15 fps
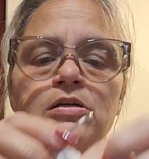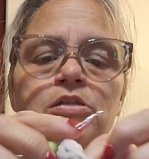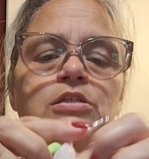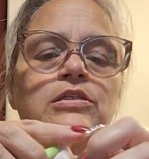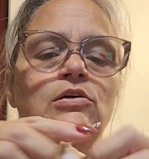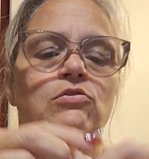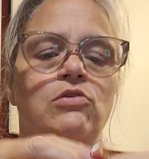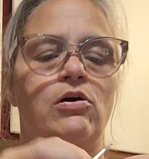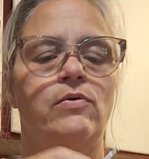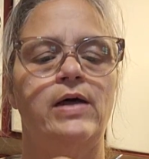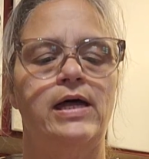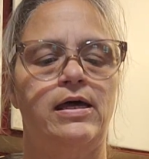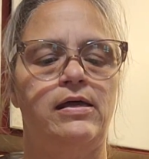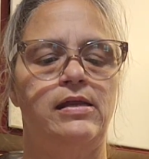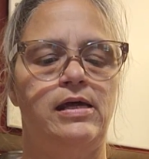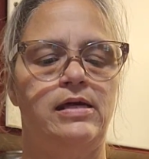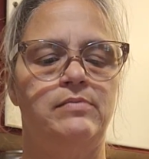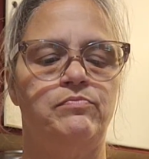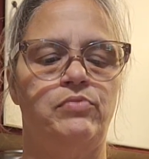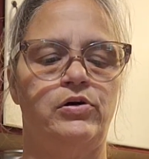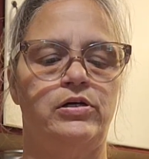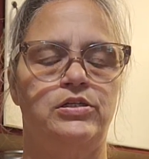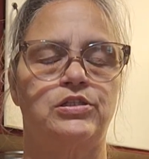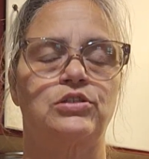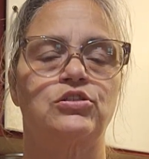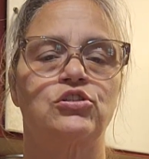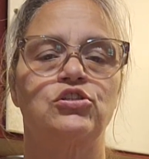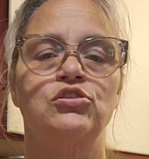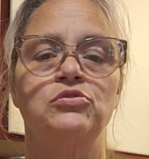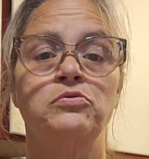So go ahead and put
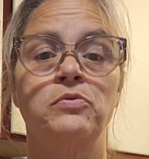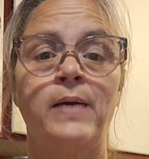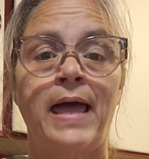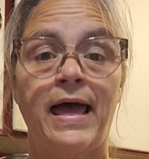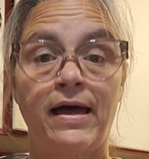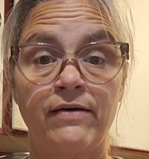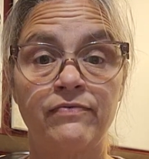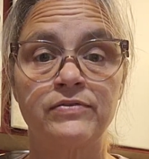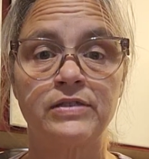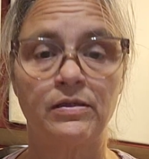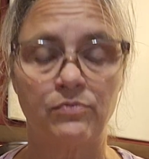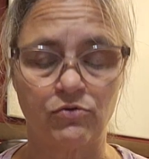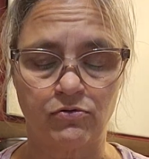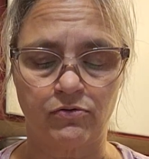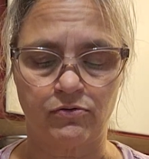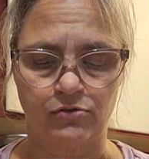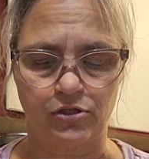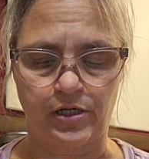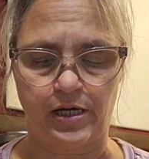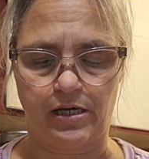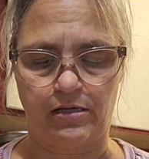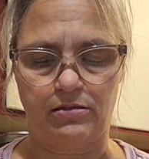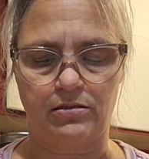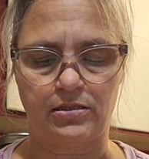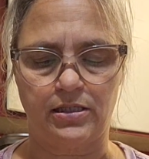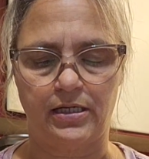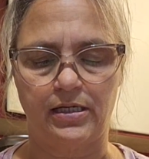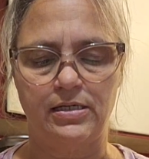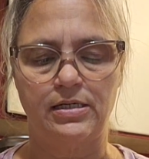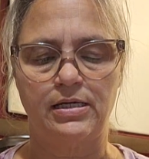2 half double crochets
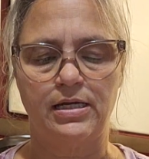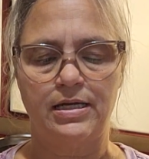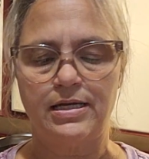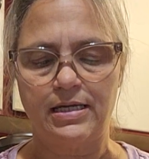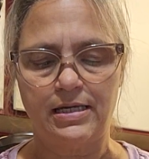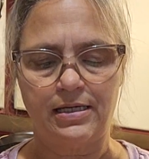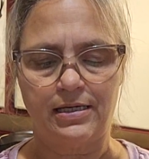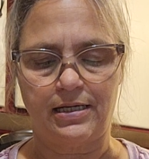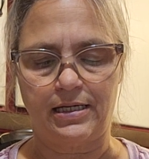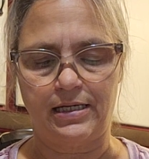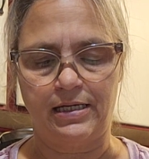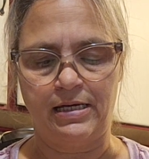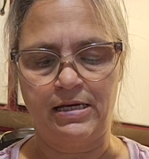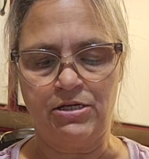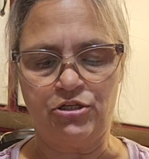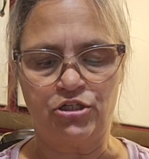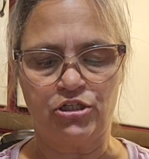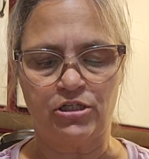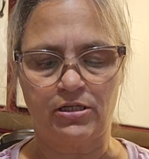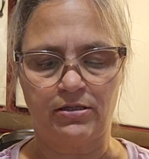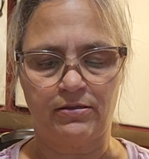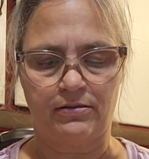in each